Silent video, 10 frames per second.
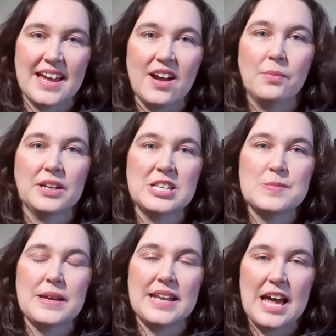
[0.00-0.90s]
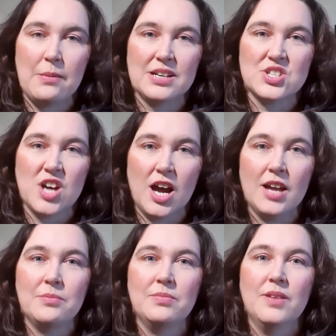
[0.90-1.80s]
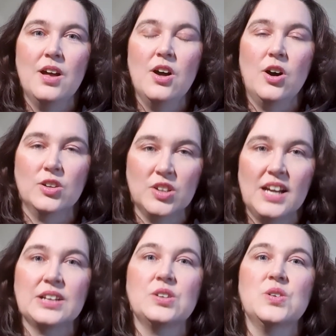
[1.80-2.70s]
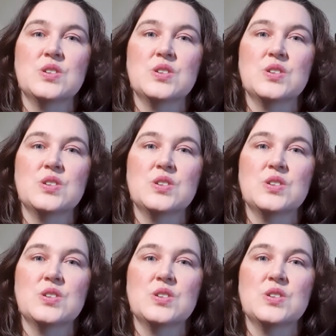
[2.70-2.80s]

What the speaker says: I'm going to spend how much time on client calls.